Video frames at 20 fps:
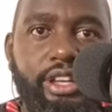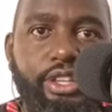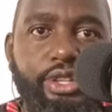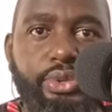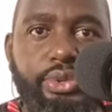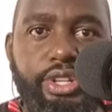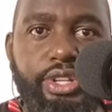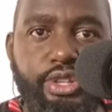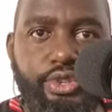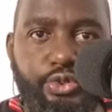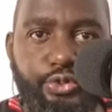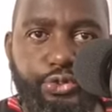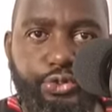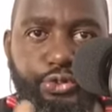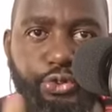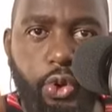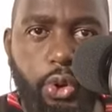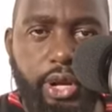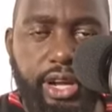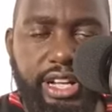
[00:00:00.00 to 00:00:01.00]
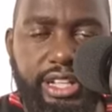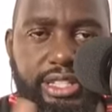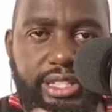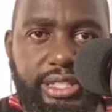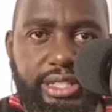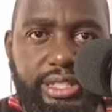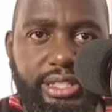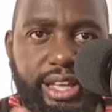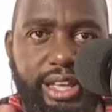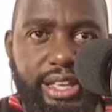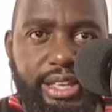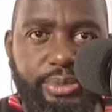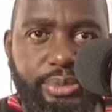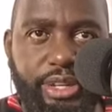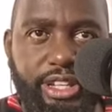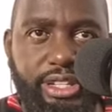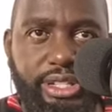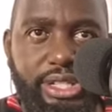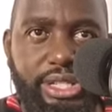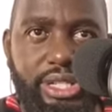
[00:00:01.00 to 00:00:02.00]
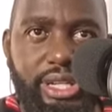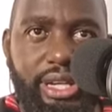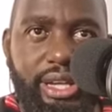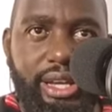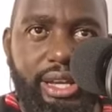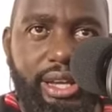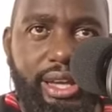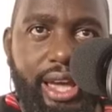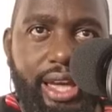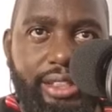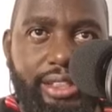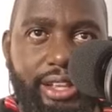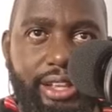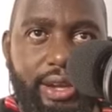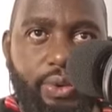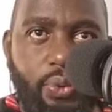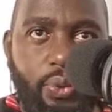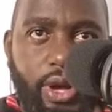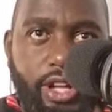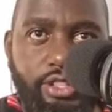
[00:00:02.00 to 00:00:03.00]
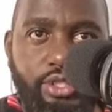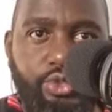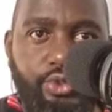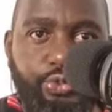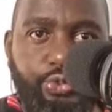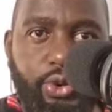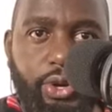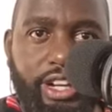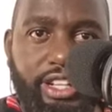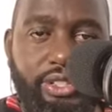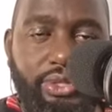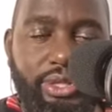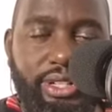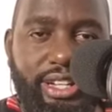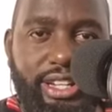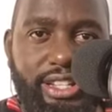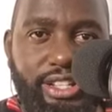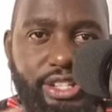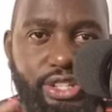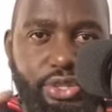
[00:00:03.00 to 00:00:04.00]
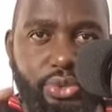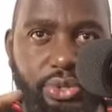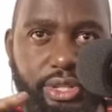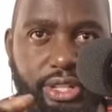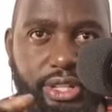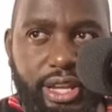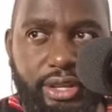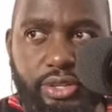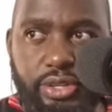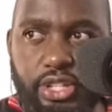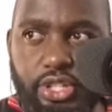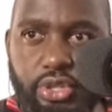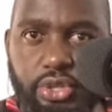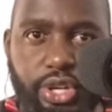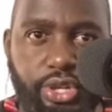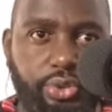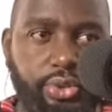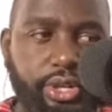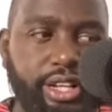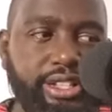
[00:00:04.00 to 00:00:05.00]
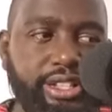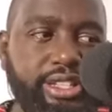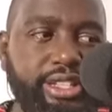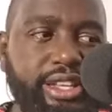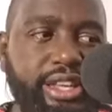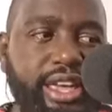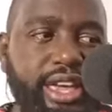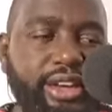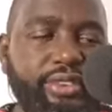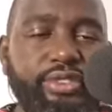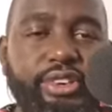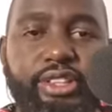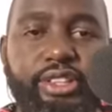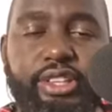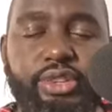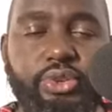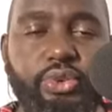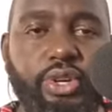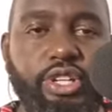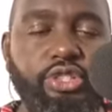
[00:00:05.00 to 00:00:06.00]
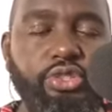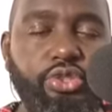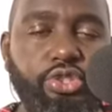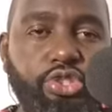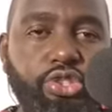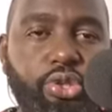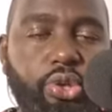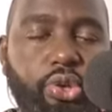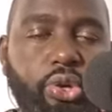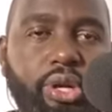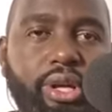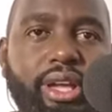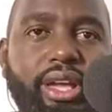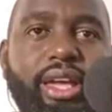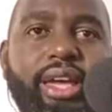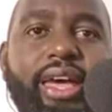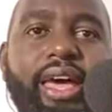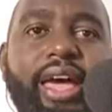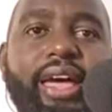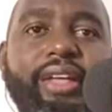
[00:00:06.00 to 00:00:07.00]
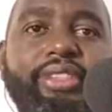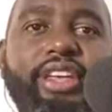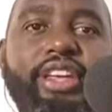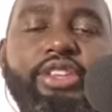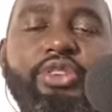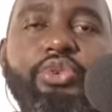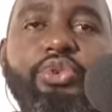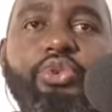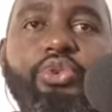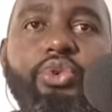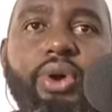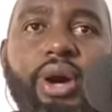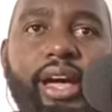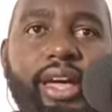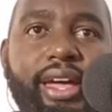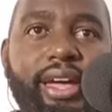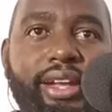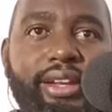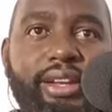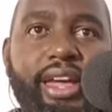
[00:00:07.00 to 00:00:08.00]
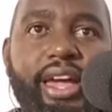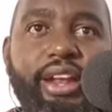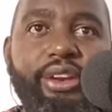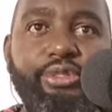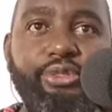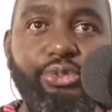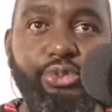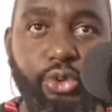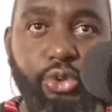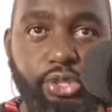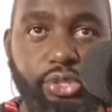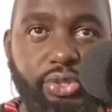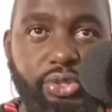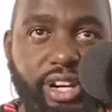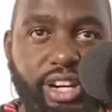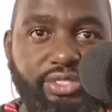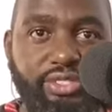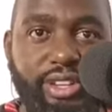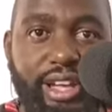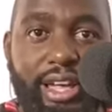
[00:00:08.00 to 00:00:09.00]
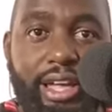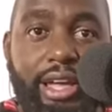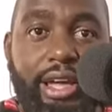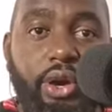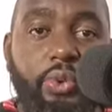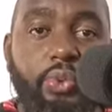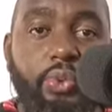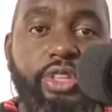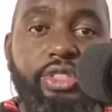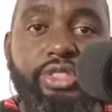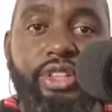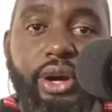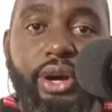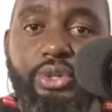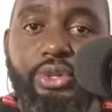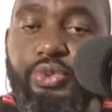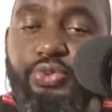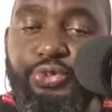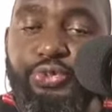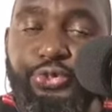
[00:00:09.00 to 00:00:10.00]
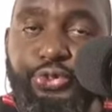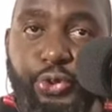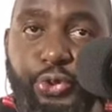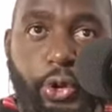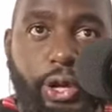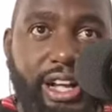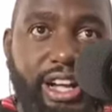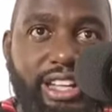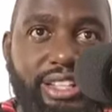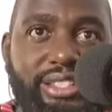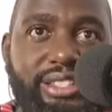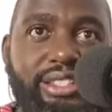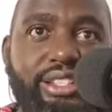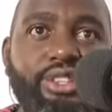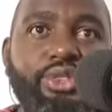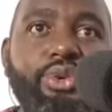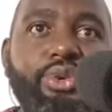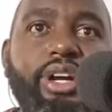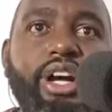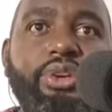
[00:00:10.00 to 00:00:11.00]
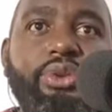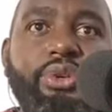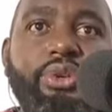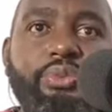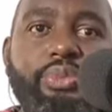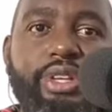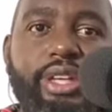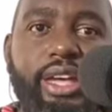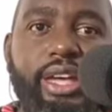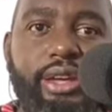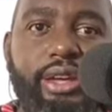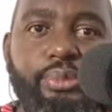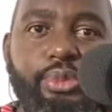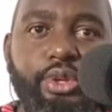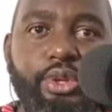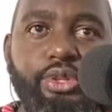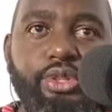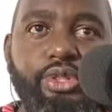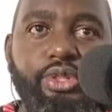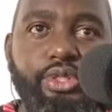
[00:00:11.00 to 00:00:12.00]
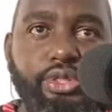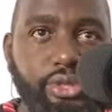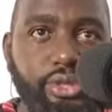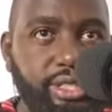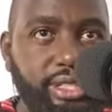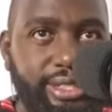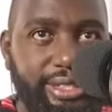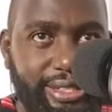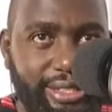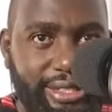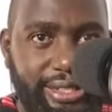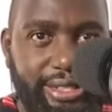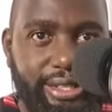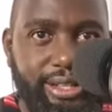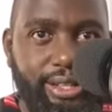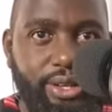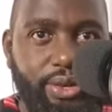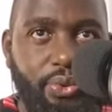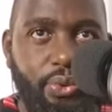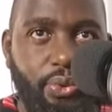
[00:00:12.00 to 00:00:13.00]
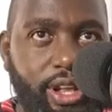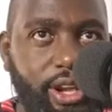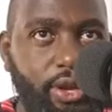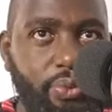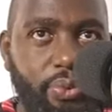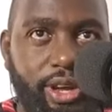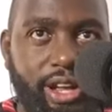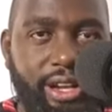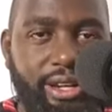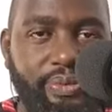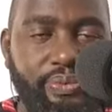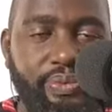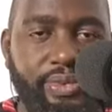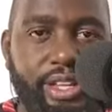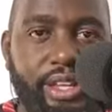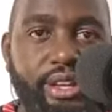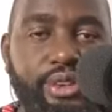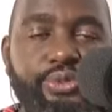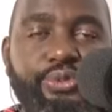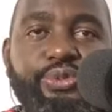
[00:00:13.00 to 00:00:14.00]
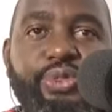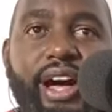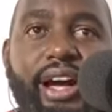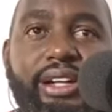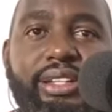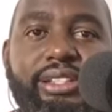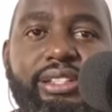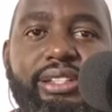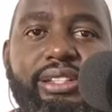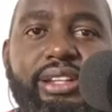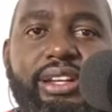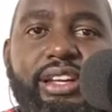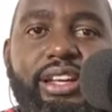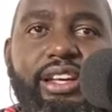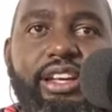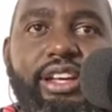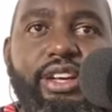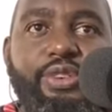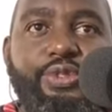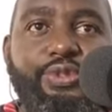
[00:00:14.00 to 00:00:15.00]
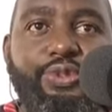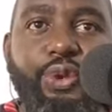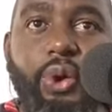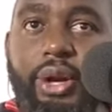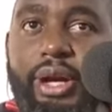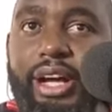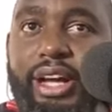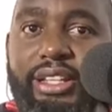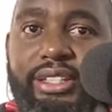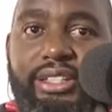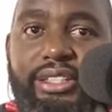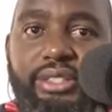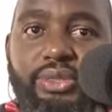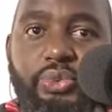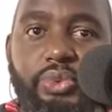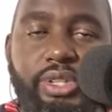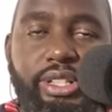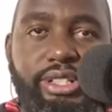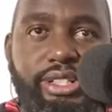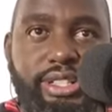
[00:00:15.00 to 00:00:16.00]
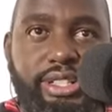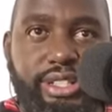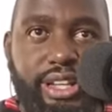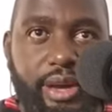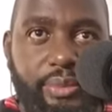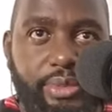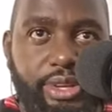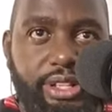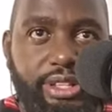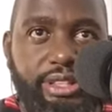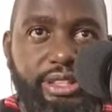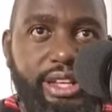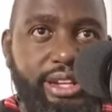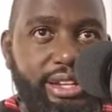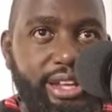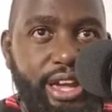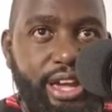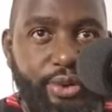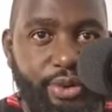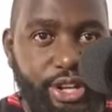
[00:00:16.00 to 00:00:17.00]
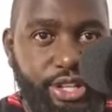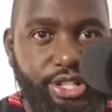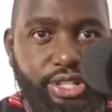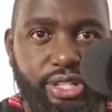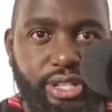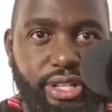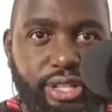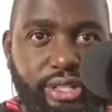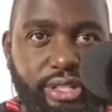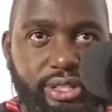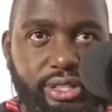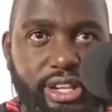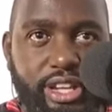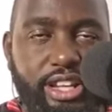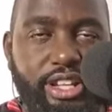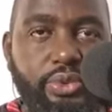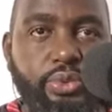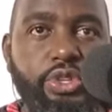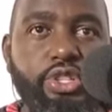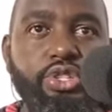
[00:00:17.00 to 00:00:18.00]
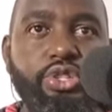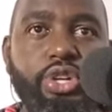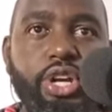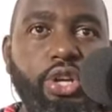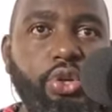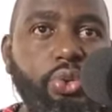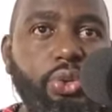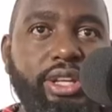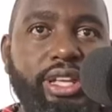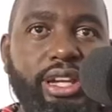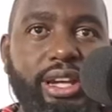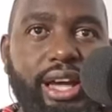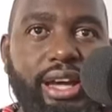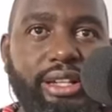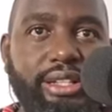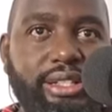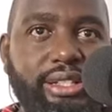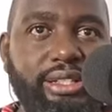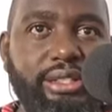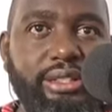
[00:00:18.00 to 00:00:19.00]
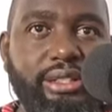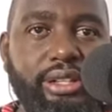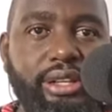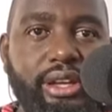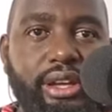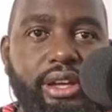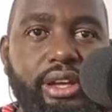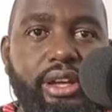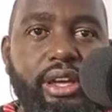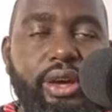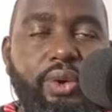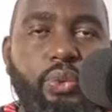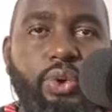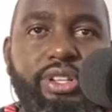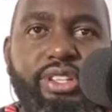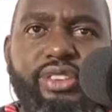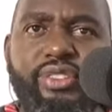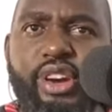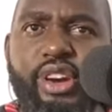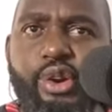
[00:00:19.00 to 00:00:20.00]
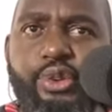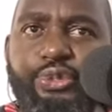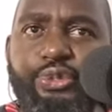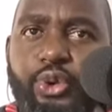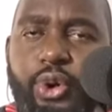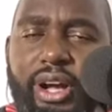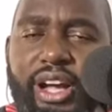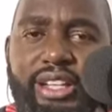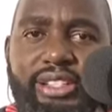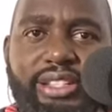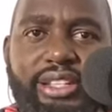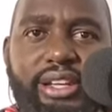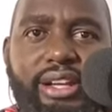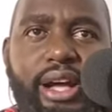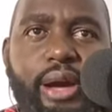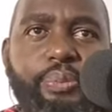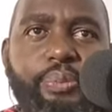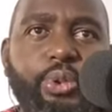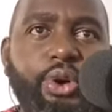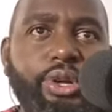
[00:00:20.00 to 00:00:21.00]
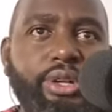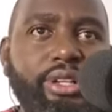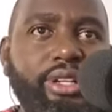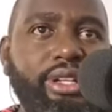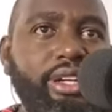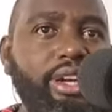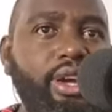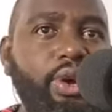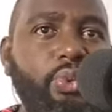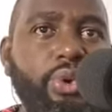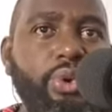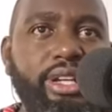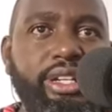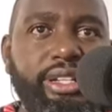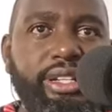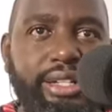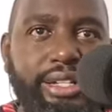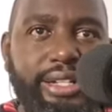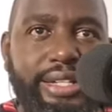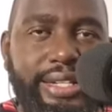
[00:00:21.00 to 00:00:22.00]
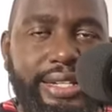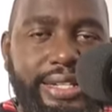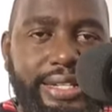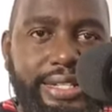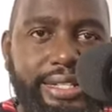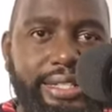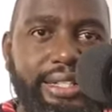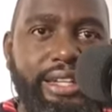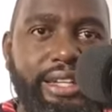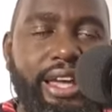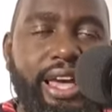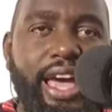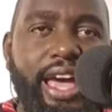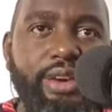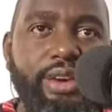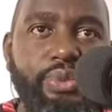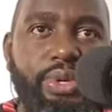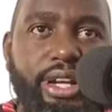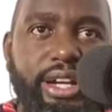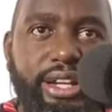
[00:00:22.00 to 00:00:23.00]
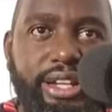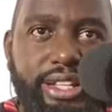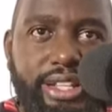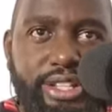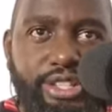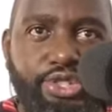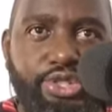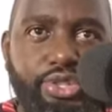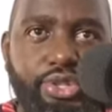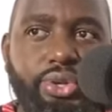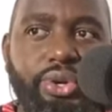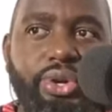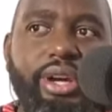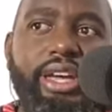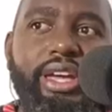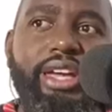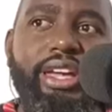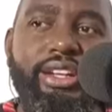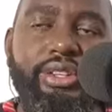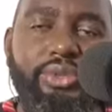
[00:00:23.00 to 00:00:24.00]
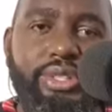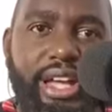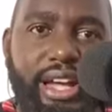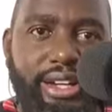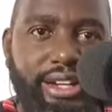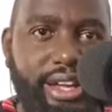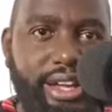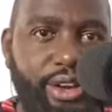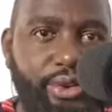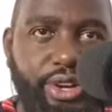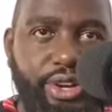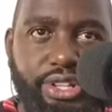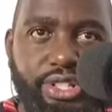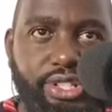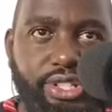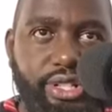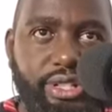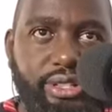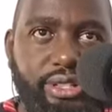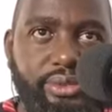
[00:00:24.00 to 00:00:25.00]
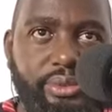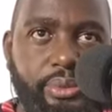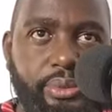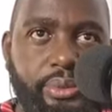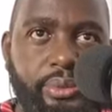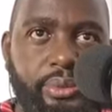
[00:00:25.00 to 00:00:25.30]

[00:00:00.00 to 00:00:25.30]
You need to focus the image, and then once you focus on it, you can make sure you can see everything you want to show, and then you go ahead and photograph. Without focus, you cannot be able to see well. In fact, focus will determine the direction in which you are looking at. Whatever you're focusing upon will need and will lead you into that direction.